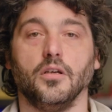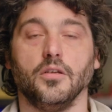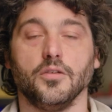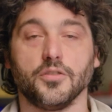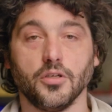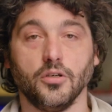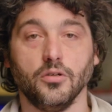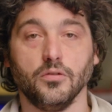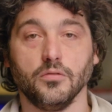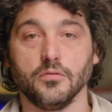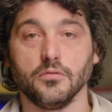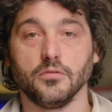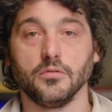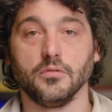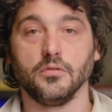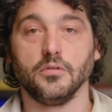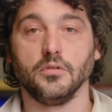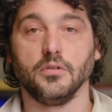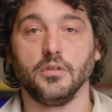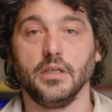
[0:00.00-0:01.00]
So,
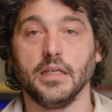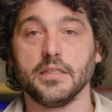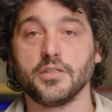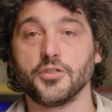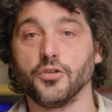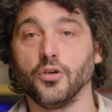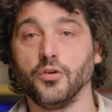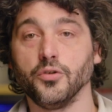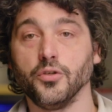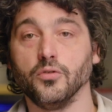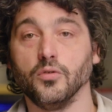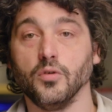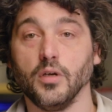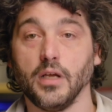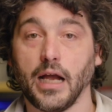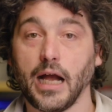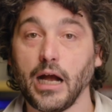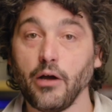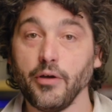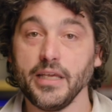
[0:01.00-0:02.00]
let's show
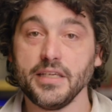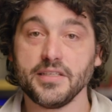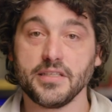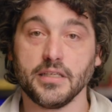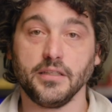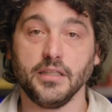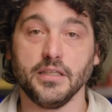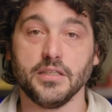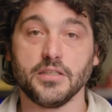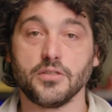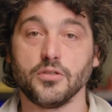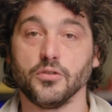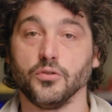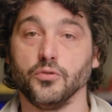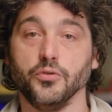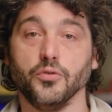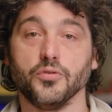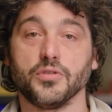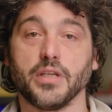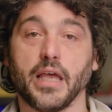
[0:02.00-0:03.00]
you how easy it is
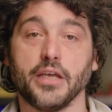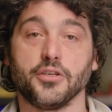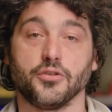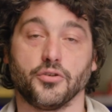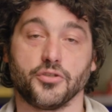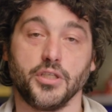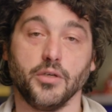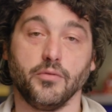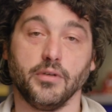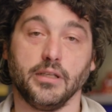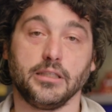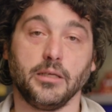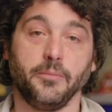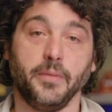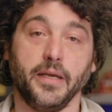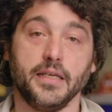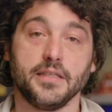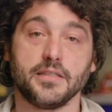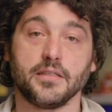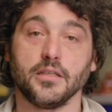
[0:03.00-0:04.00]
to use Azure SQL
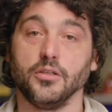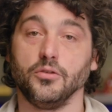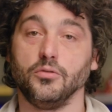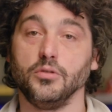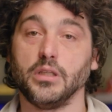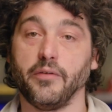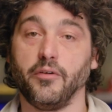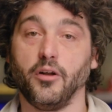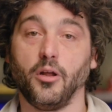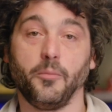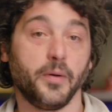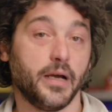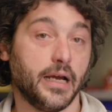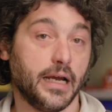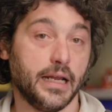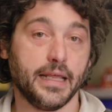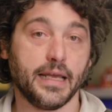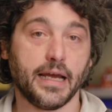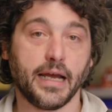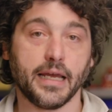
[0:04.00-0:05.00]
Database to develop
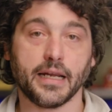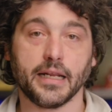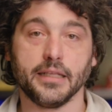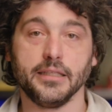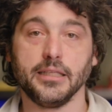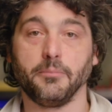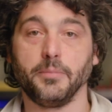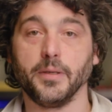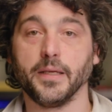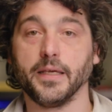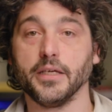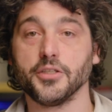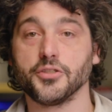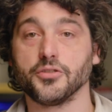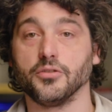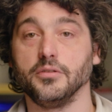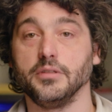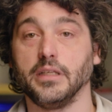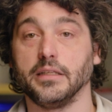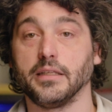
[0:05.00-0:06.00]
an AI-ready
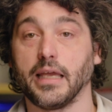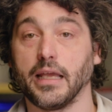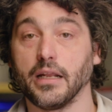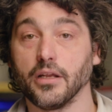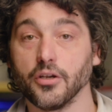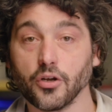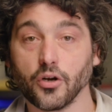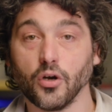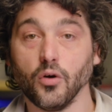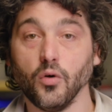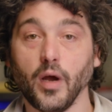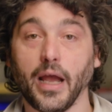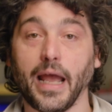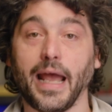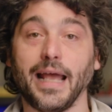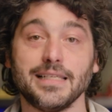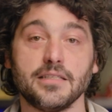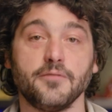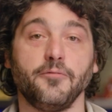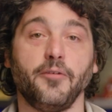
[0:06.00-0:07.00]
application that can grow
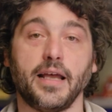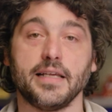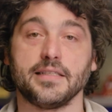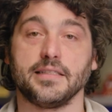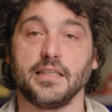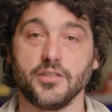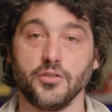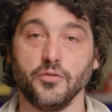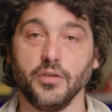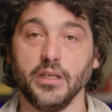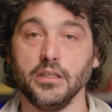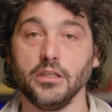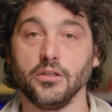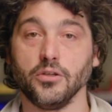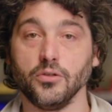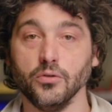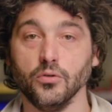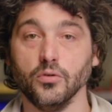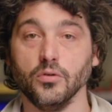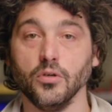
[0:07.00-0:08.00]
as fast as you need it
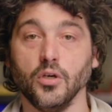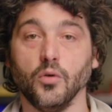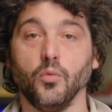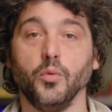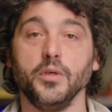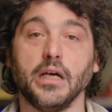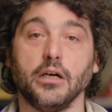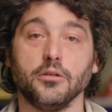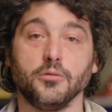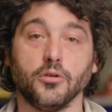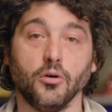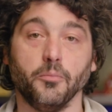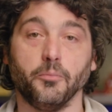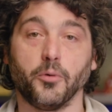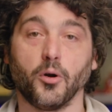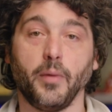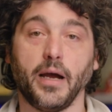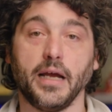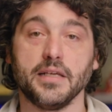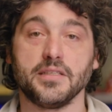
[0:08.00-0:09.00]
to, without
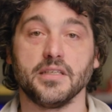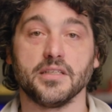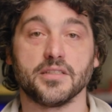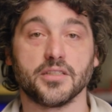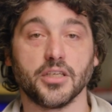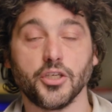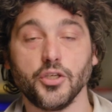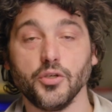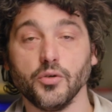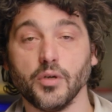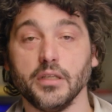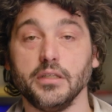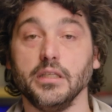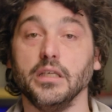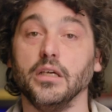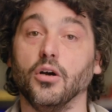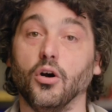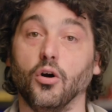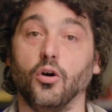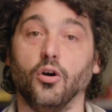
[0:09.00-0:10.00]
compromising
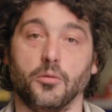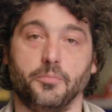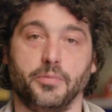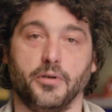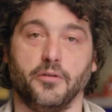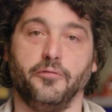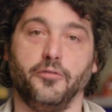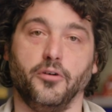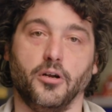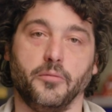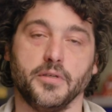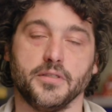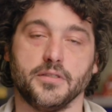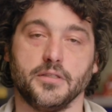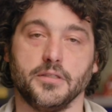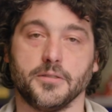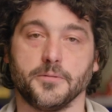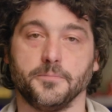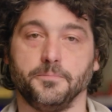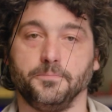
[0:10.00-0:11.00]
security or
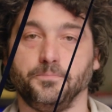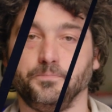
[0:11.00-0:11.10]
performances.